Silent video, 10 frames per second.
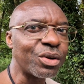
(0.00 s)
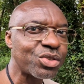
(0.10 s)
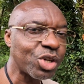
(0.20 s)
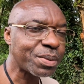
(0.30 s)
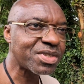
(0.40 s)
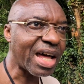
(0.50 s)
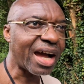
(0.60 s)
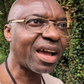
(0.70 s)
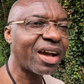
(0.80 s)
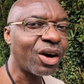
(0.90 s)
on
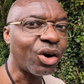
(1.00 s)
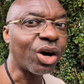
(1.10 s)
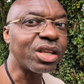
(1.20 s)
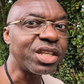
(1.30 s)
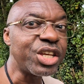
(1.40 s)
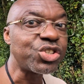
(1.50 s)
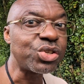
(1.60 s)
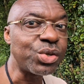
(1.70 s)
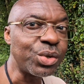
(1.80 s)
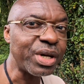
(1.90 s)
Substack. All you need
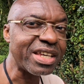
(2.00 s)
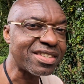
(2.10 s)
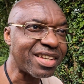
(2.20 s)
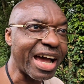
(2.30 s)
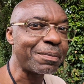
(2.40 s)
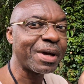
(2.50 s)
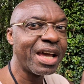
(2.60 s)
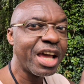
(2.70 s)
to do is type